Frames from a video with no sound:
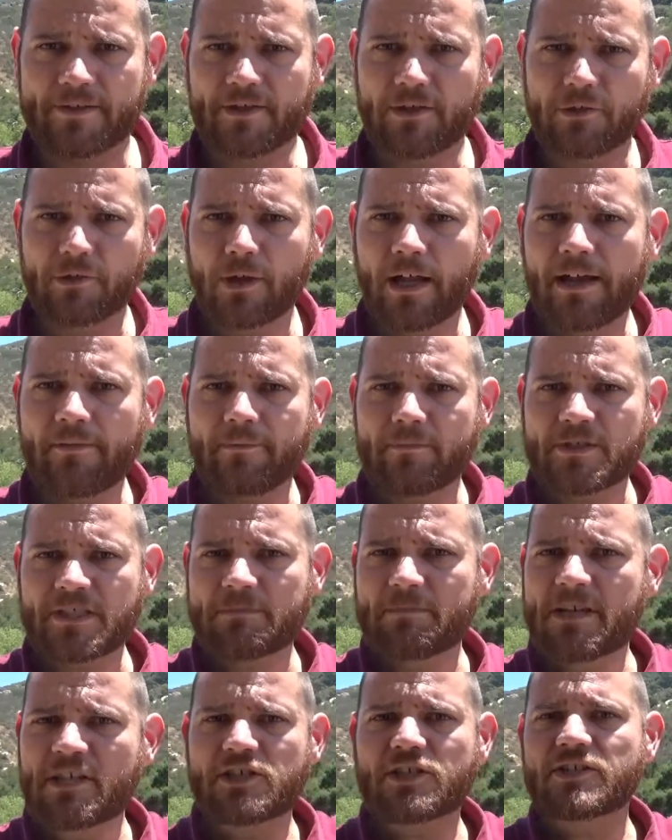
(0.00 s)
So you'll have
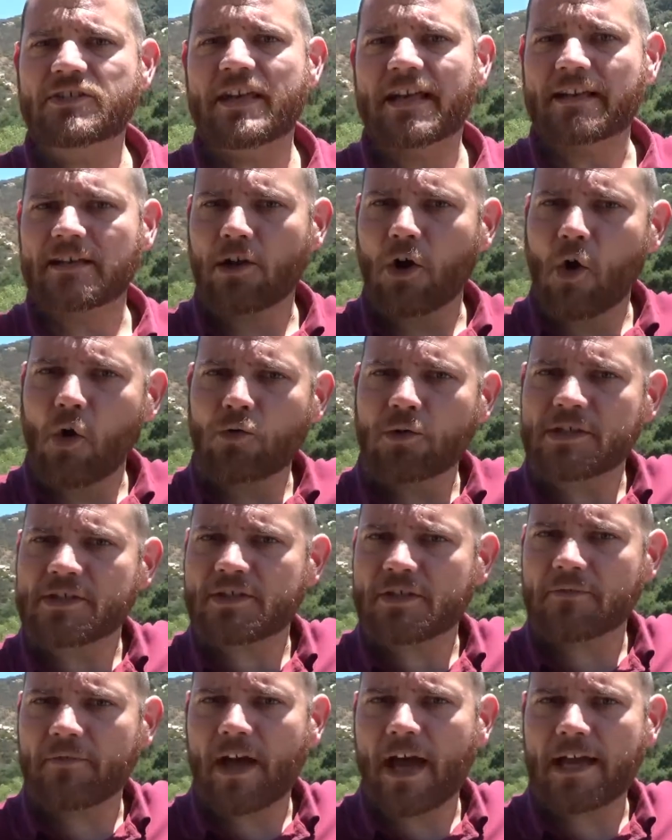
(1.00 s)
species that can only
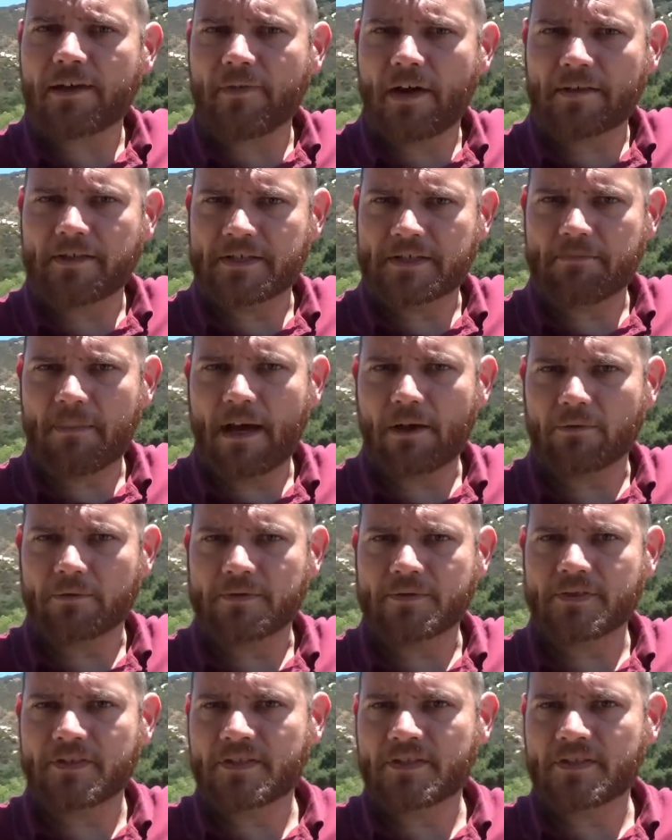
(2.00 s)
survive on these mountains,